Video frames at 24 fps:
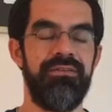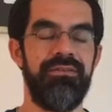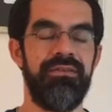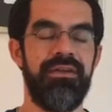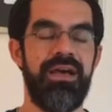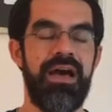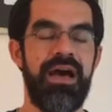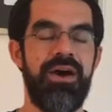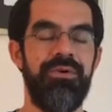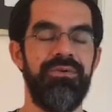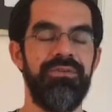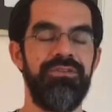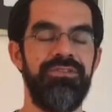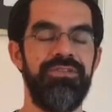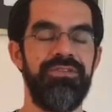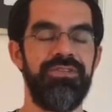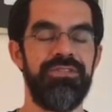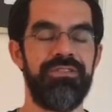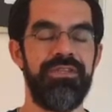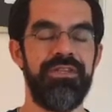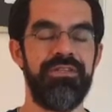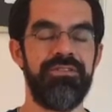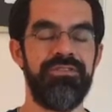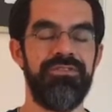How is your
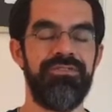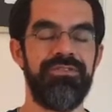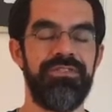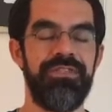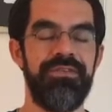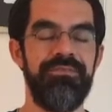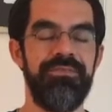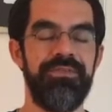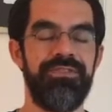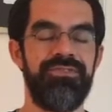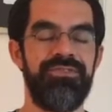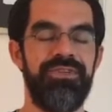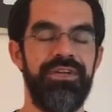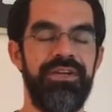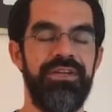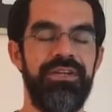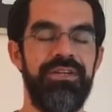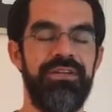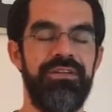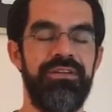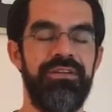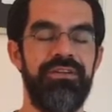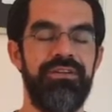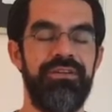sense of symmetry
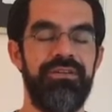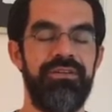here?